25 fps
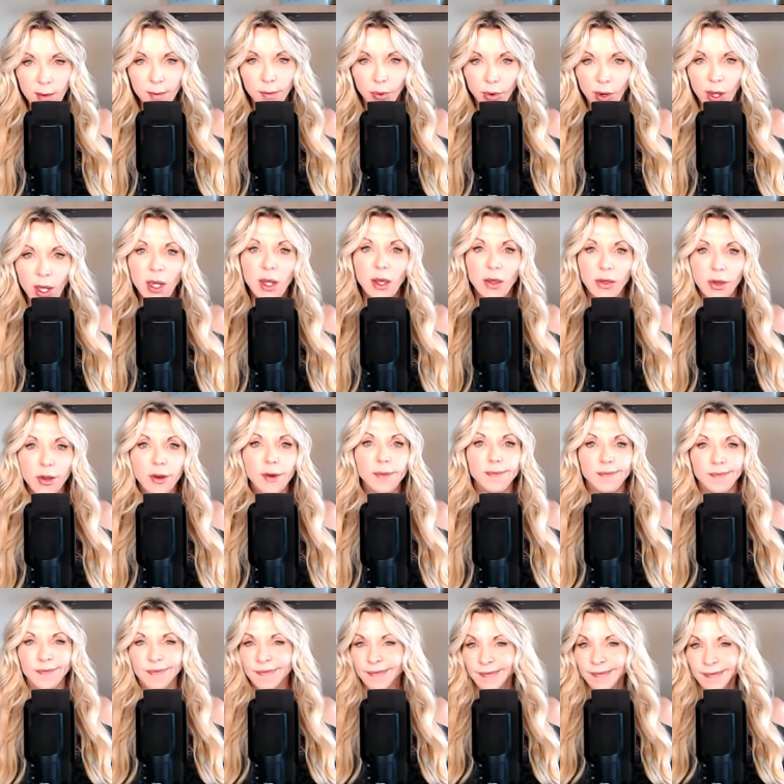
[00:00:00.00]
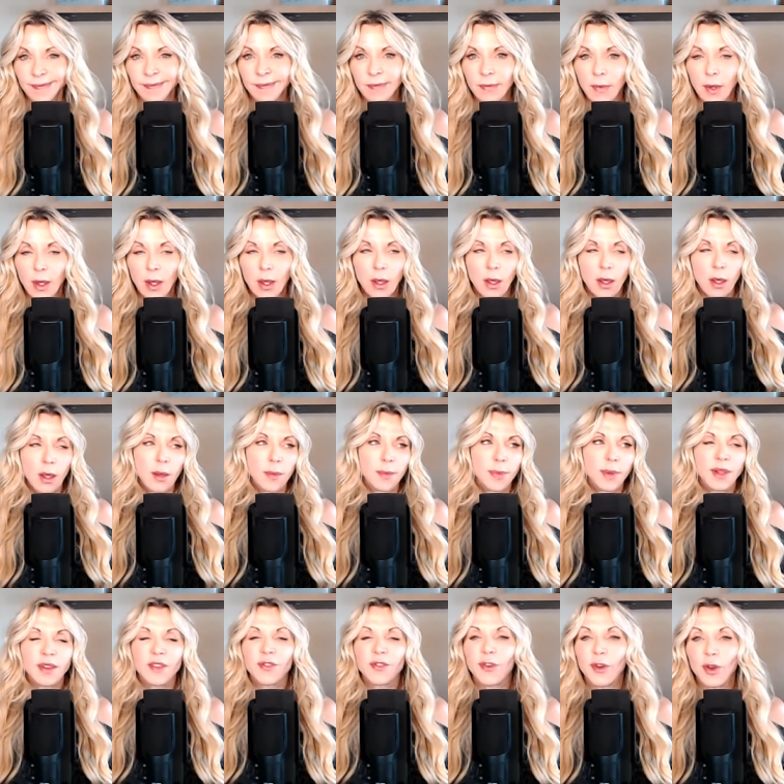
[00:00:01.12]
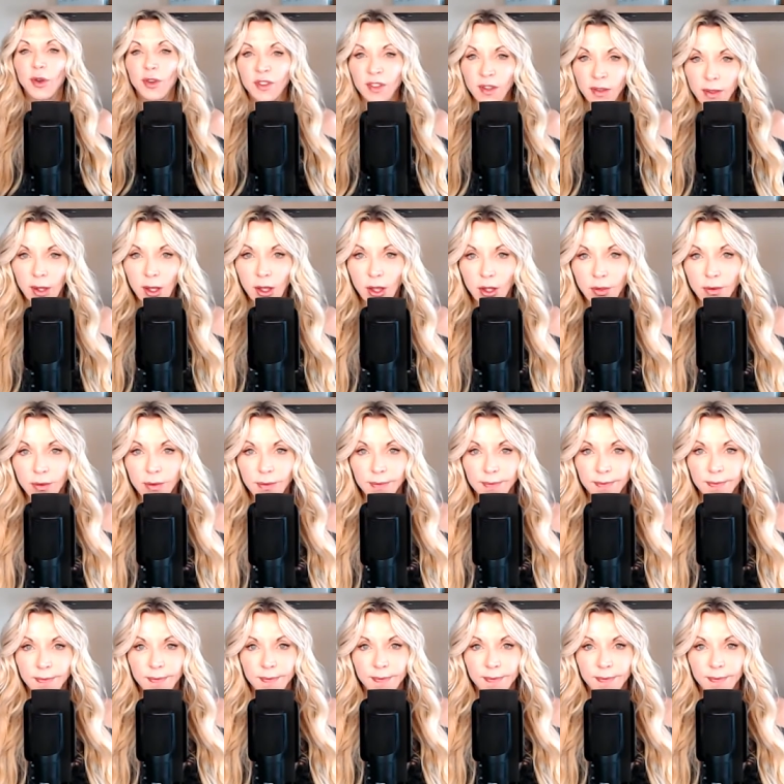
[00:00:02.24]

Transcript: eat bread either. But let's focus on the gluten.